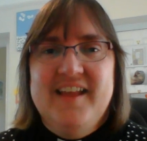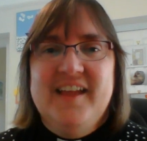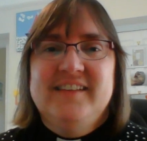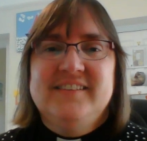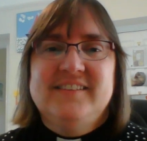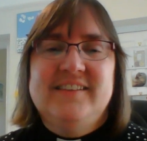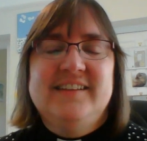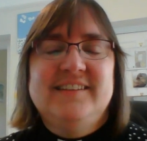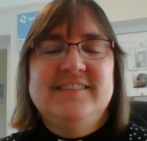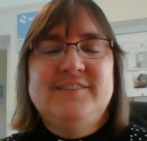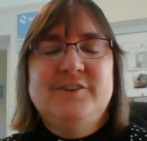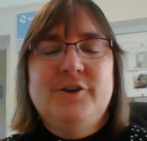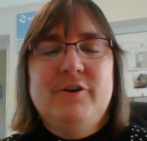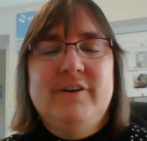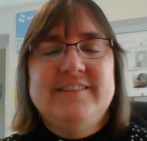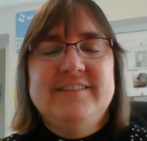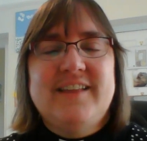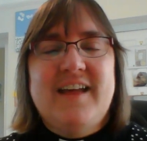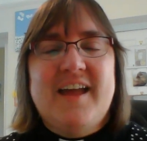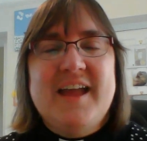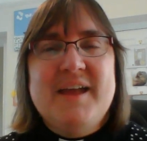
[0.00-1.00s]
So they are
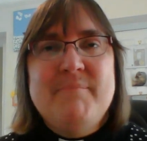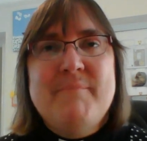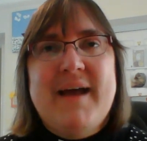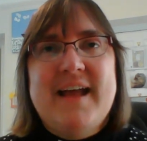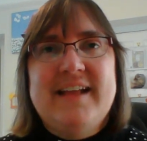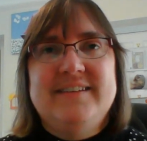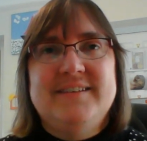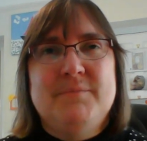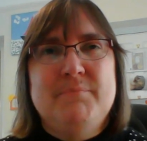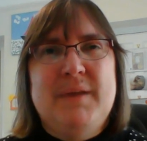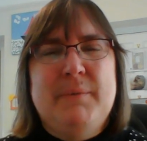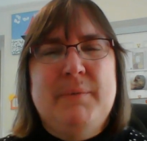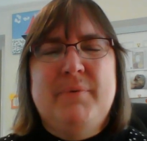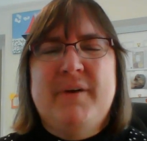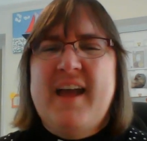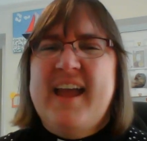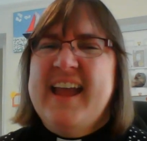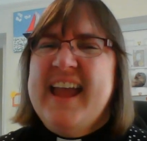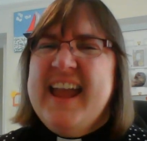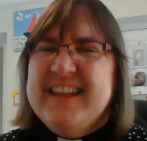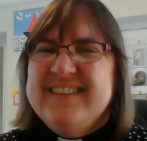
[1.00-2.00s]
stories that I imagine people
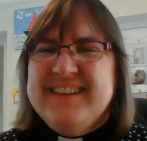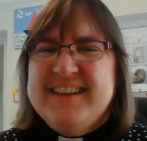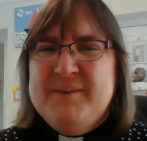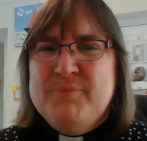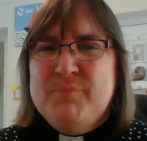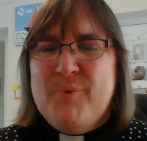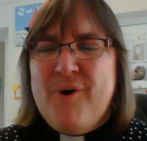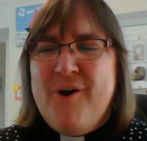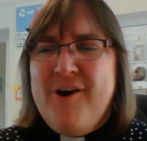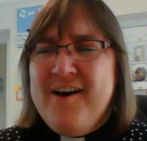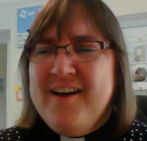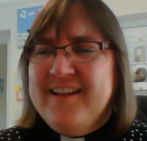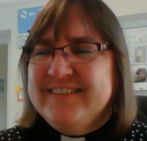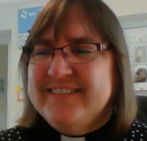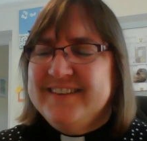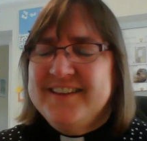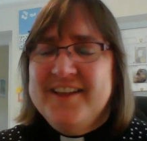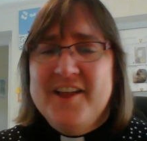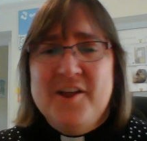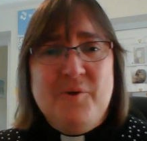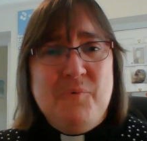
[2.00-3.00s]
going, He did
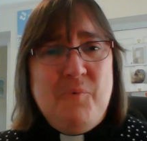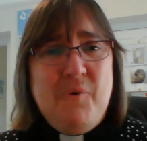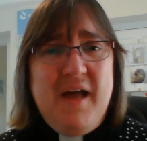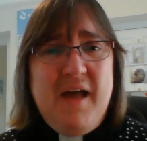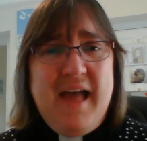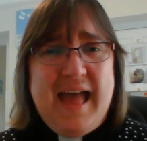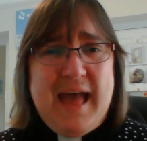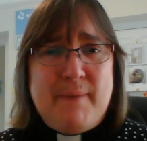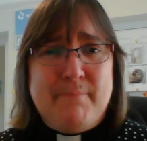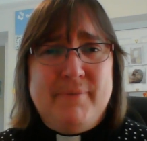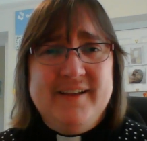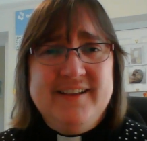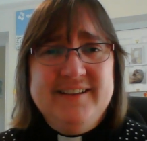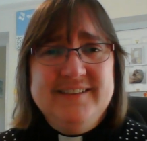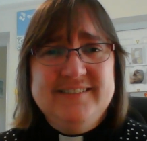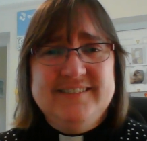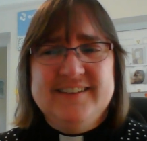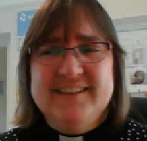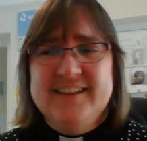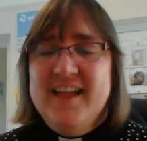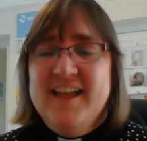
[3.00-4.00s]
what? What happened?
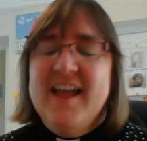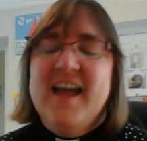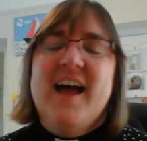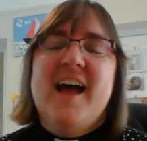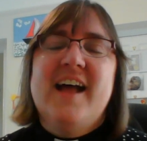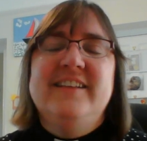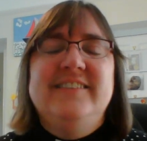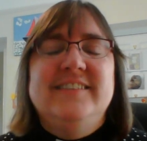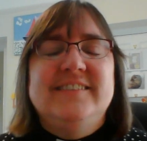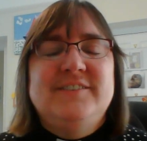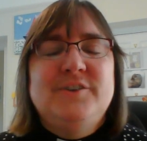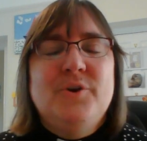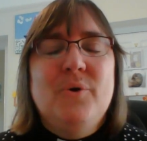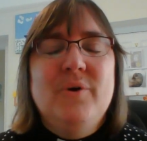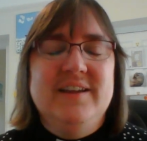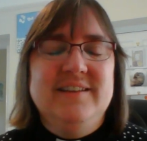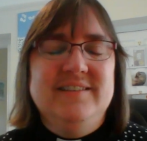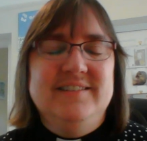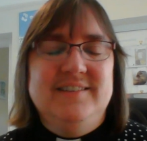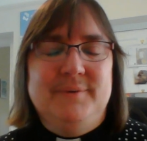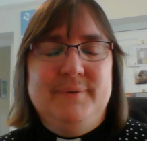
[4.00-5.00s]
And just
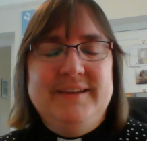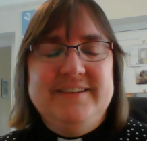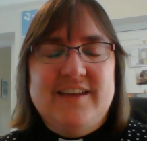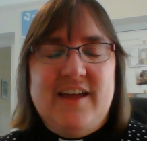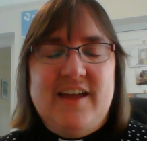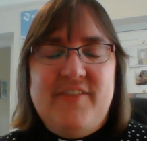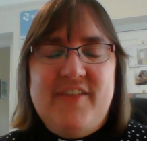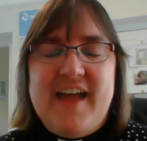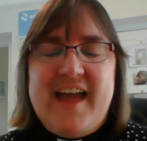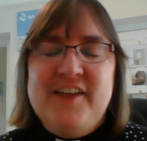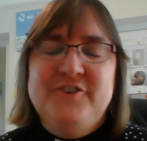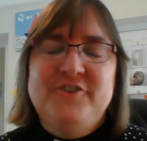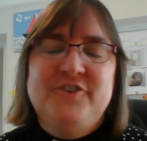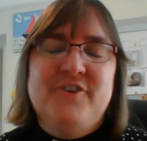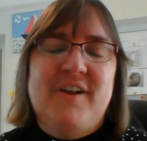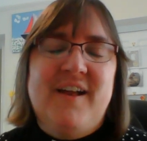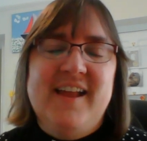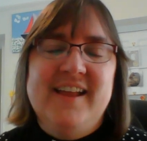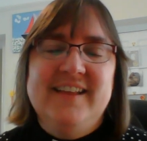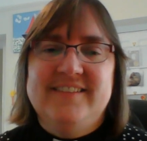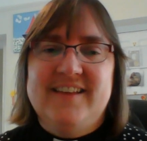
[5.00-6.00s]
talking to each other and
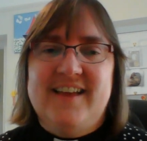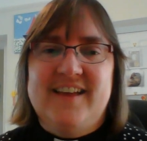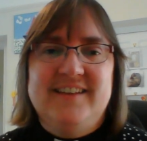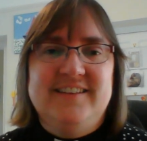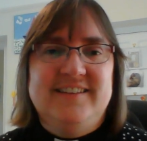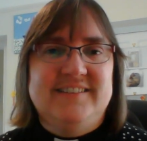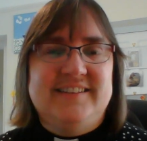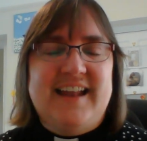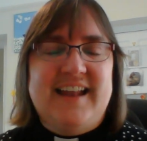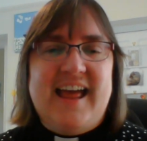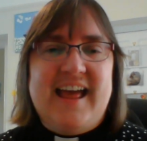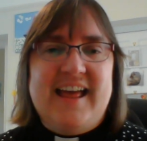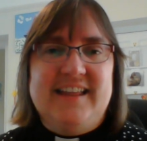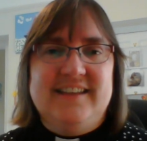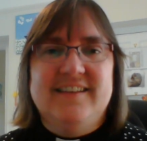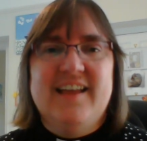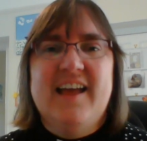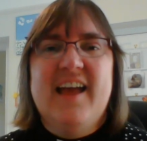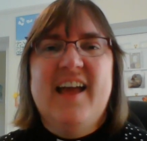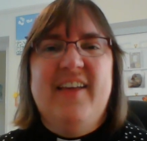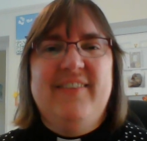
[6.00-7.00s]
trying to
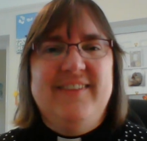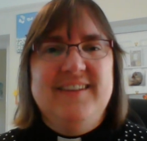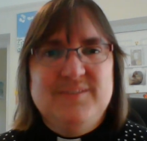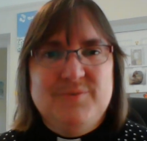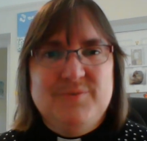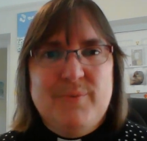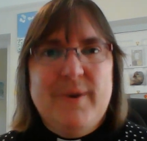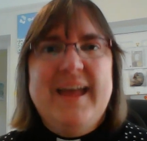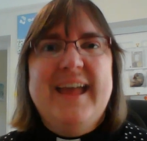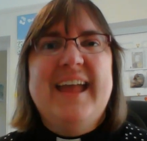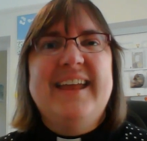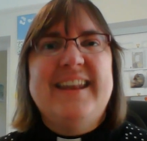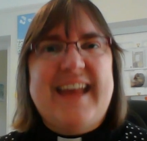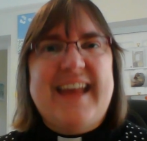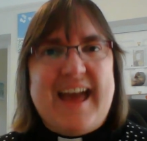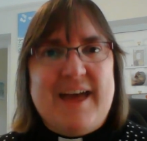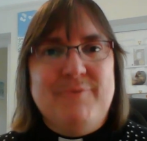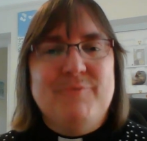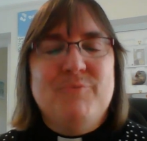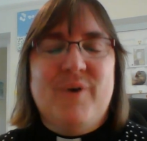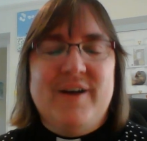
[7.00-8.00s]
understand these weird
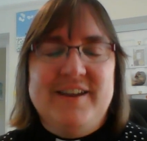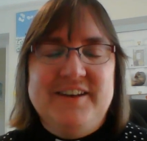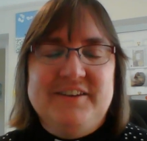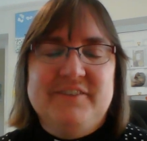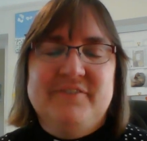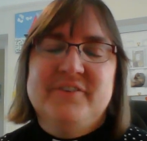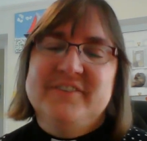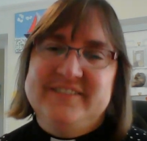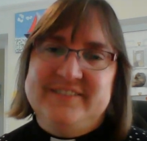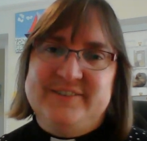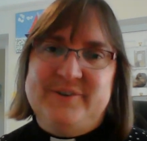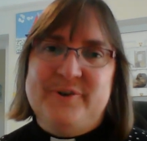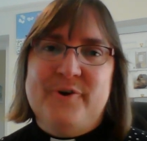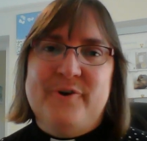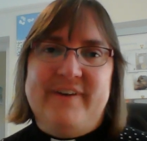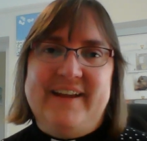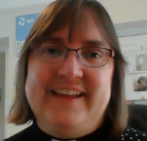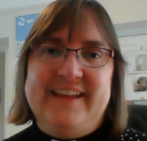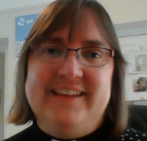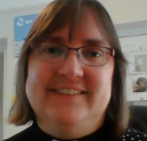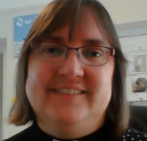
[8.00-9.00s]
and wonderful
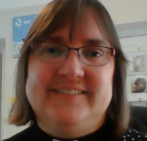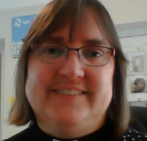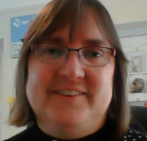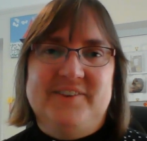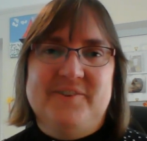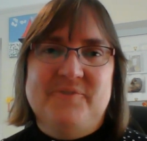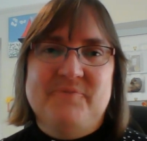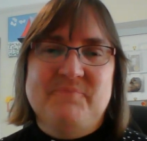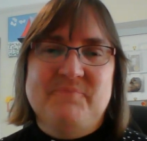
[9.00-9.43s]
stories.